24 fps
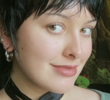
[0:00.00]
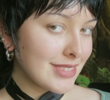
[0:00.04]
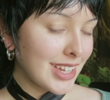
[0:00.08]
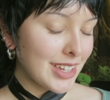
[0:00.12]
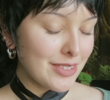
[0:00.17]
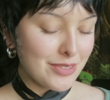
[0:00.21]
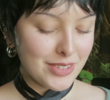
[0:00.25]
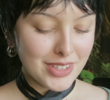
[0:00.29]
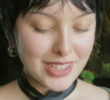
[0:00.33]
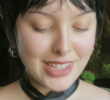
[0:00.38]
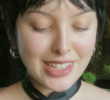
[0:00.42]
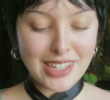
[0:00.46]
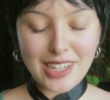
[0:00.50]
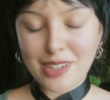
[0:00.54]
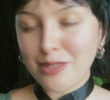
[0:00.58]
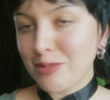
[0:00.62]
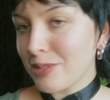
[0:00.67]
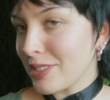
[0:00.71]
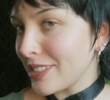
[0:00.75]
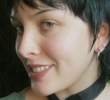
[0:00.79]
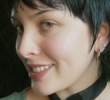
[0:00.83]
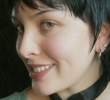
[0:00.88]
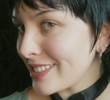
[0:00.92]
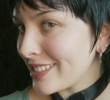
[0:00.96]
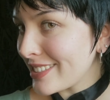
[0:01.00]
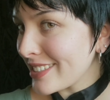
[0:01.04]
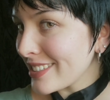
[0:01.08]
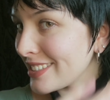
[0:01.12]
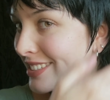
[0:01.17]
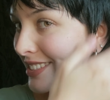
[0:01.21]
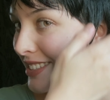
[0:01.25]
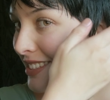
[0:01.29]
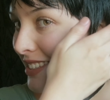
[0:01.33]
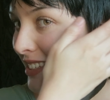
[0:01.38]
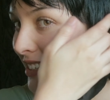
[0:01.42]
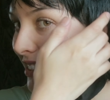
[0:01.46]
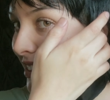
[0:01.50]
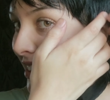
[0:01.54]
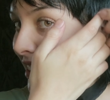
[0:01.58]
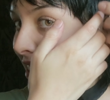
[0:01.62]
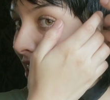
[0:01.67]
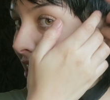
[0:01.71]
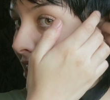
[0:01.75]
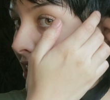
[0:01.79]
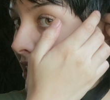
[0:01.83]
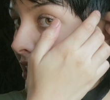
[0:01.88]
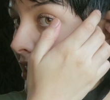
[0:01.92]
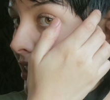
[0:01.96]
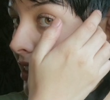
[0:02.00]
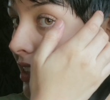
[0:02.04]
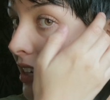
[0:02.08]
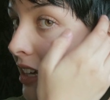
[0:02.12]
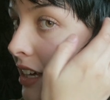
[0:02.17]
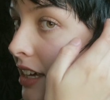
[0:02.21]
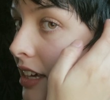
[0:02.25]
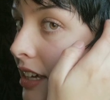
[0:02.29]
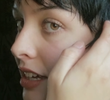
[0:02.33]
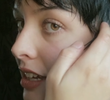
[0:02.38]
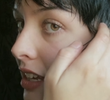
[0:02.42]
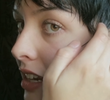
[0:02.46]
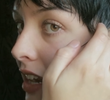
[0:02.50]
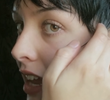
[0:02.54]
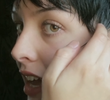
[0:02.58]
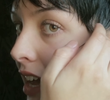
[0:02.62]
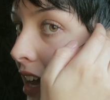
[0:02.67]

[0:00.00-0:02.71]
I feel like I really just look like an